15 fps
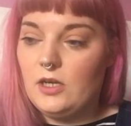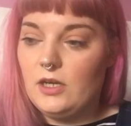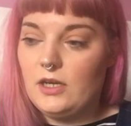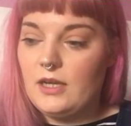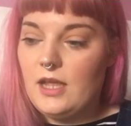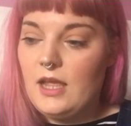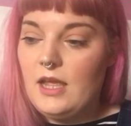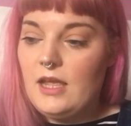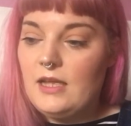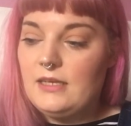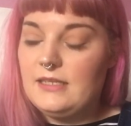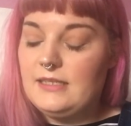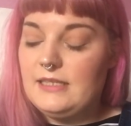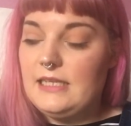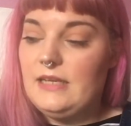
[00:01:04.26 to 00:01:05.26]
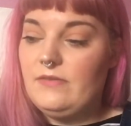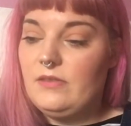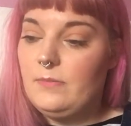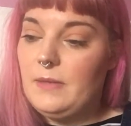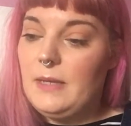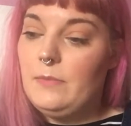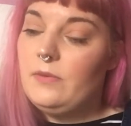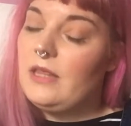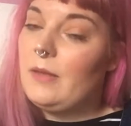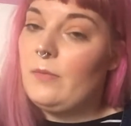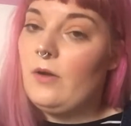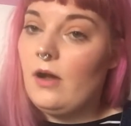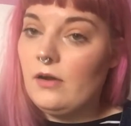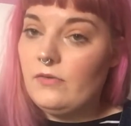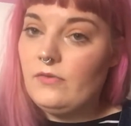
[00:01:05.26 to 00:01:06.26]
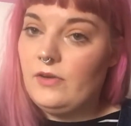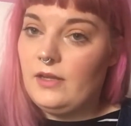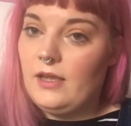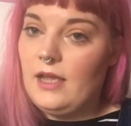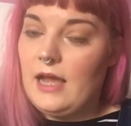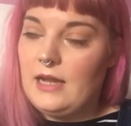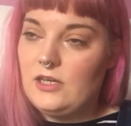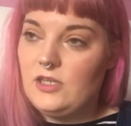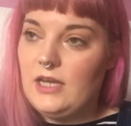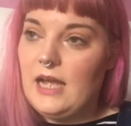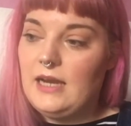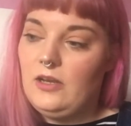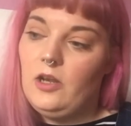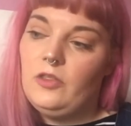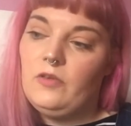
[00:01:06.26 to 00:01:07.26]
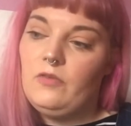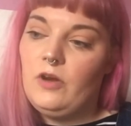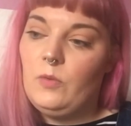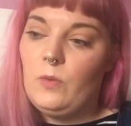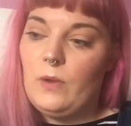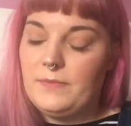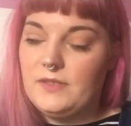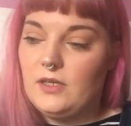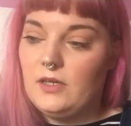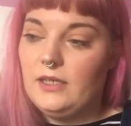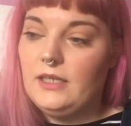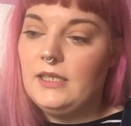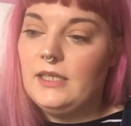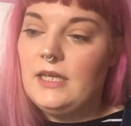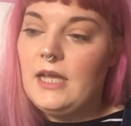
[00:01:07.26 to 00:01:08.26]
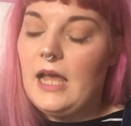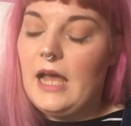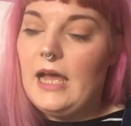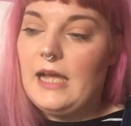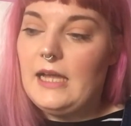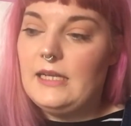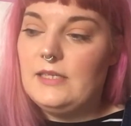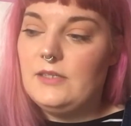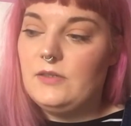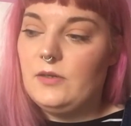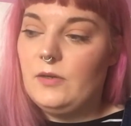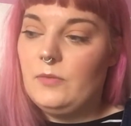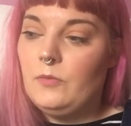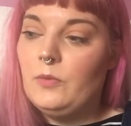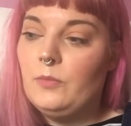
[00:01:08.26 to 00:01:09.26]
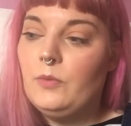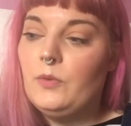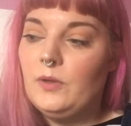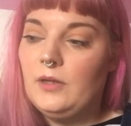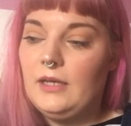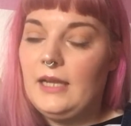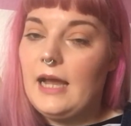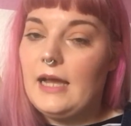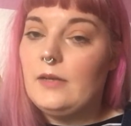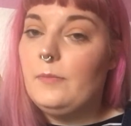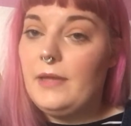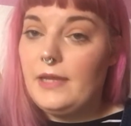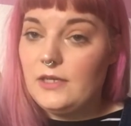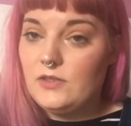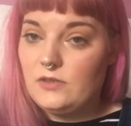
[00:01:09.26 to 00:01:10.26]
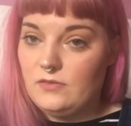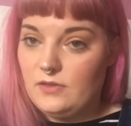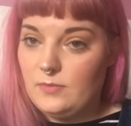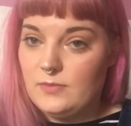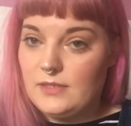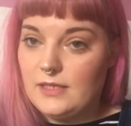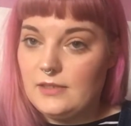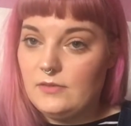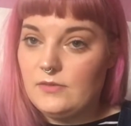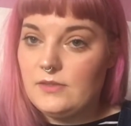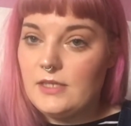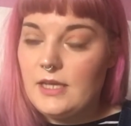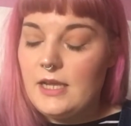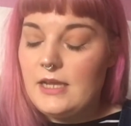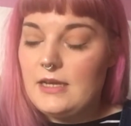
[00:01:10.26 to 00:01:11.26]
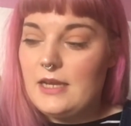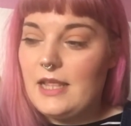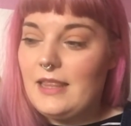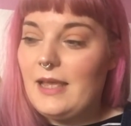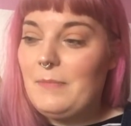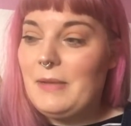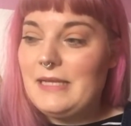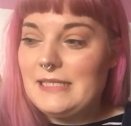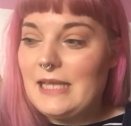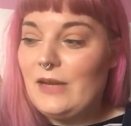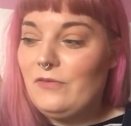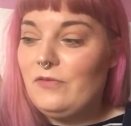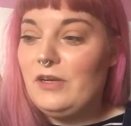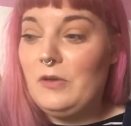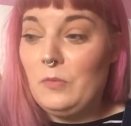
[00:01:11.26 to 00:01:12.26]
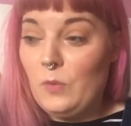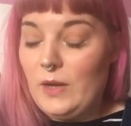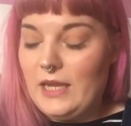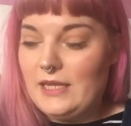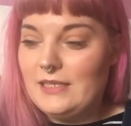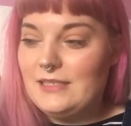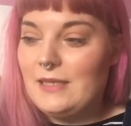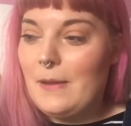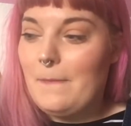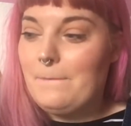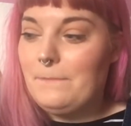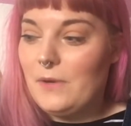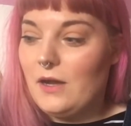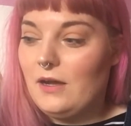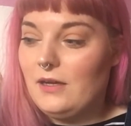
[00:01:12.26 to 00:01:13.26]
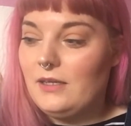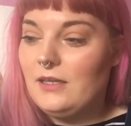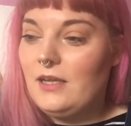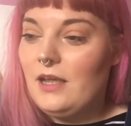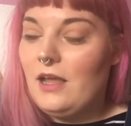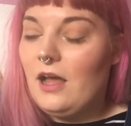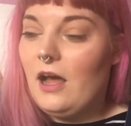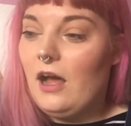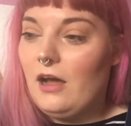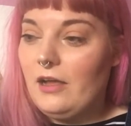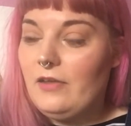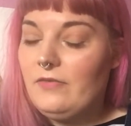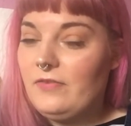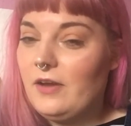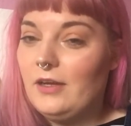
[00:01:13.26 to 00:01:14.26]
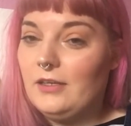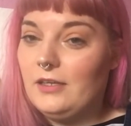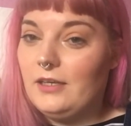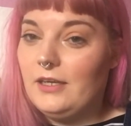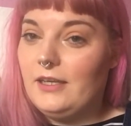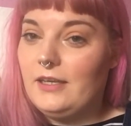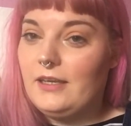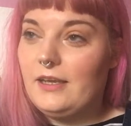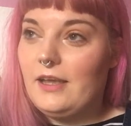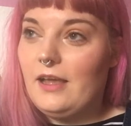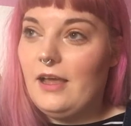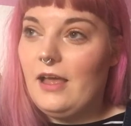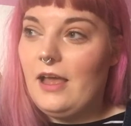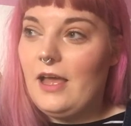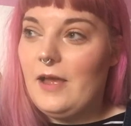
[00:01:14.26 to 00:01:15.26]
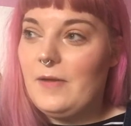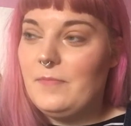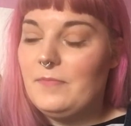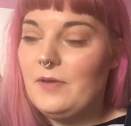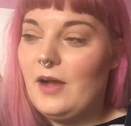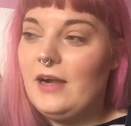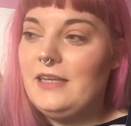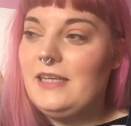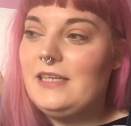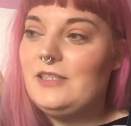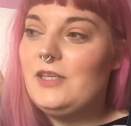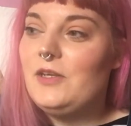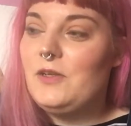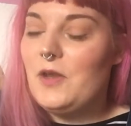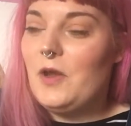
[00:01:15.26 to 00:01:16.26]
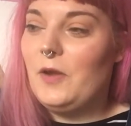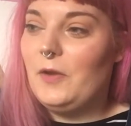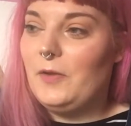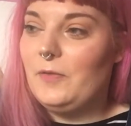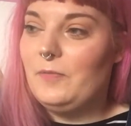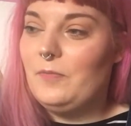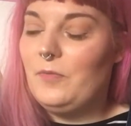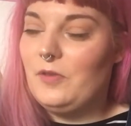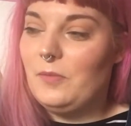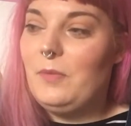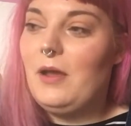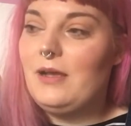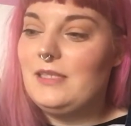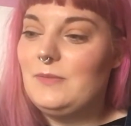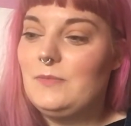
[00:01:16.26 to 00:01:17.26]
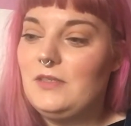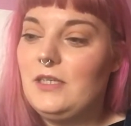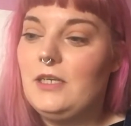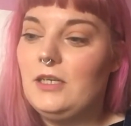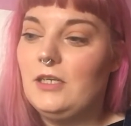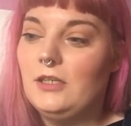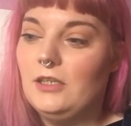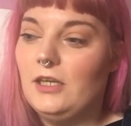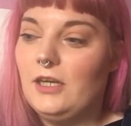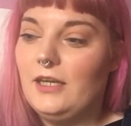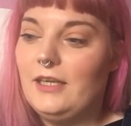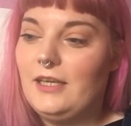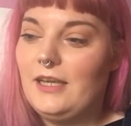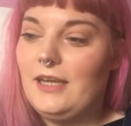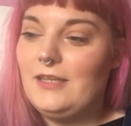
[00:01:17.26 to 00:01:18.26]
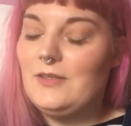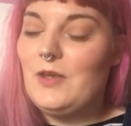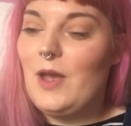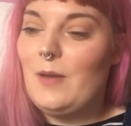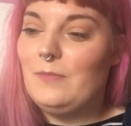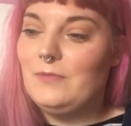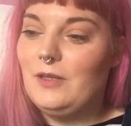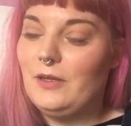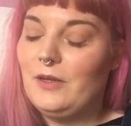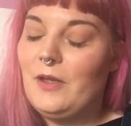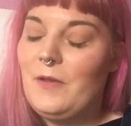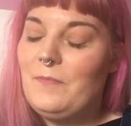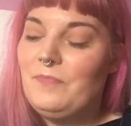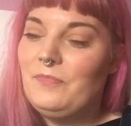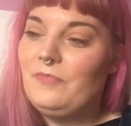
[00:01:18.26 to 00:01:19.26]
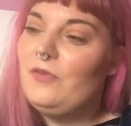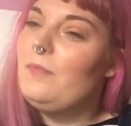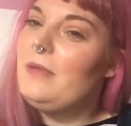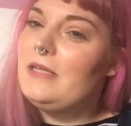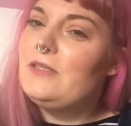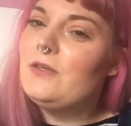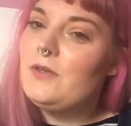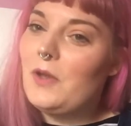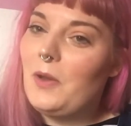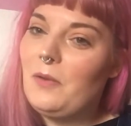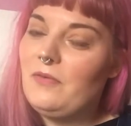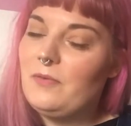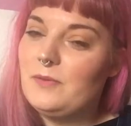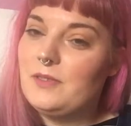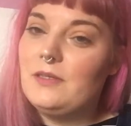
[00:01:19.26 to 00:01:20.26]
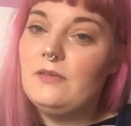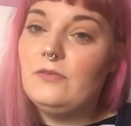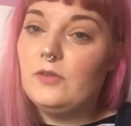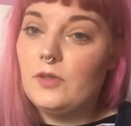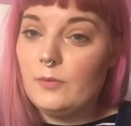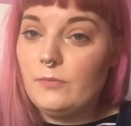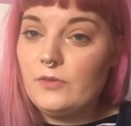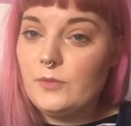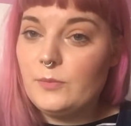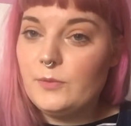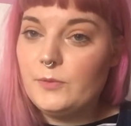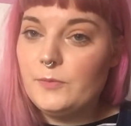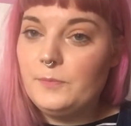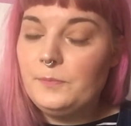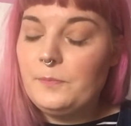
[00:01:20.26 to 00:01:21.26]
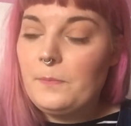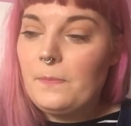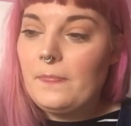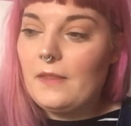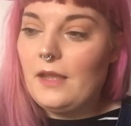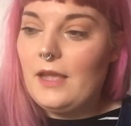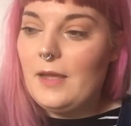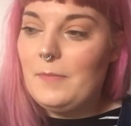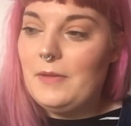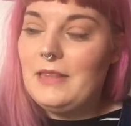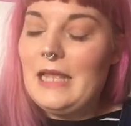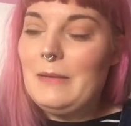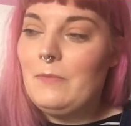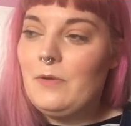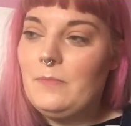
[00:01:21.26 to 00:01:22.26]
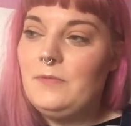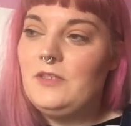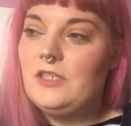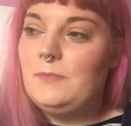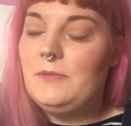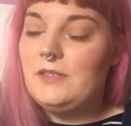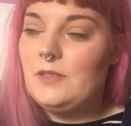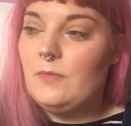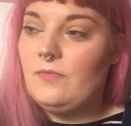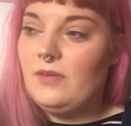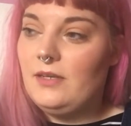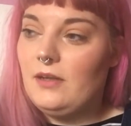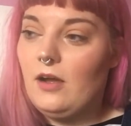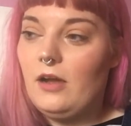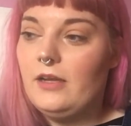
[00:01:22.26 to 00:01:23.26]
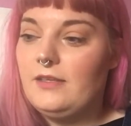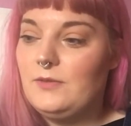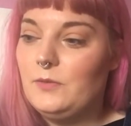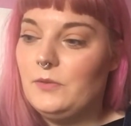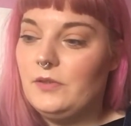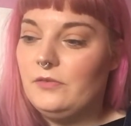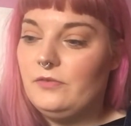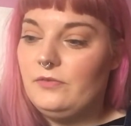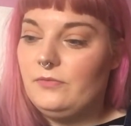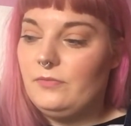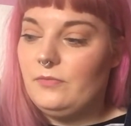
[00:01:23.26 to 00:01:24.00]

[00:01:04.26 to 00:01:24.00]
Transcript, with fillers: look to see if the people that were offering it actually had like their own website and more importantly had a picture of themselves. Now that may sound really weird, but I felt like um, I needed to know what the person was going to look like in terms like for me to know if I was going to feel comfortable. Um, and that might just be something that I sort of,